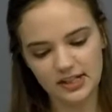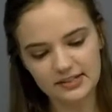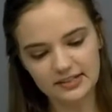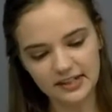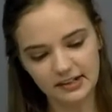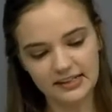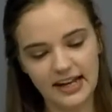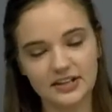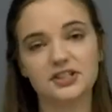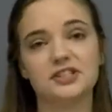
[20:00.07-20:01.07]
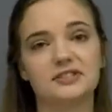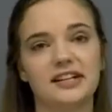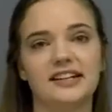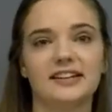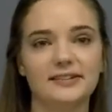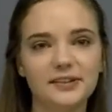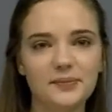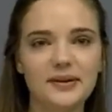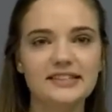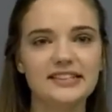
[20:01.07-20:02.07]
is starting to actually straighten out a little
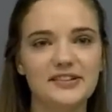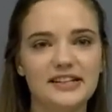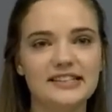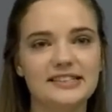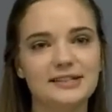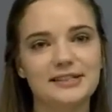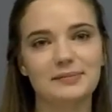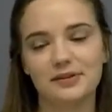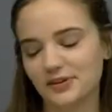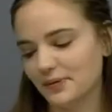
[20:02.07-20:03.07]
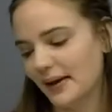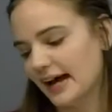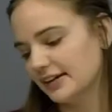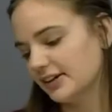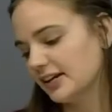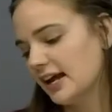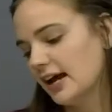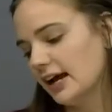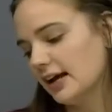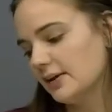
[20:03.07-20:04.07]
bit, so you can see some of her pattern.
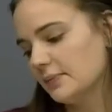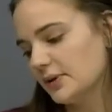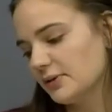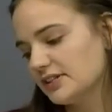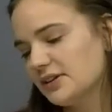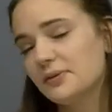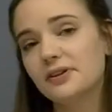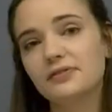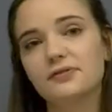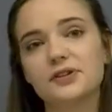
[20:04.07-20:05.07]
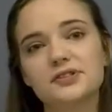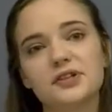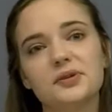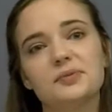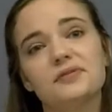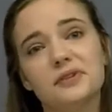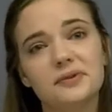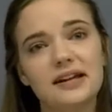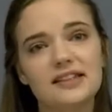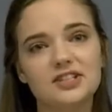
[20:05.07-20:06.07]
But we don't want to force her to move in a
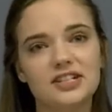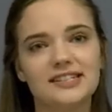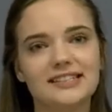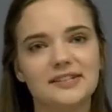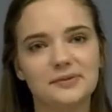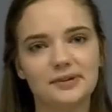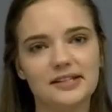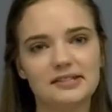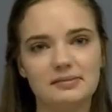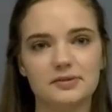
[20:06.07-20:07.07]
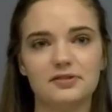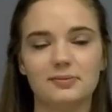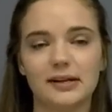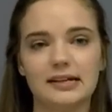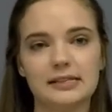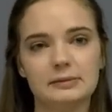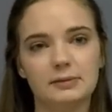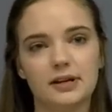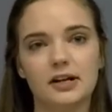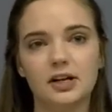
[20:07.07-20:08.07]
way that she doesn't want to move, because we
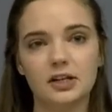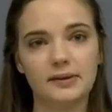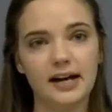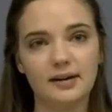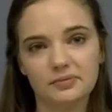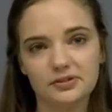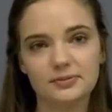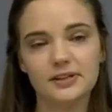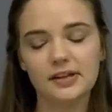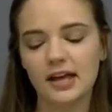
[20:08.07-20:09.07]
want her to be comfortable,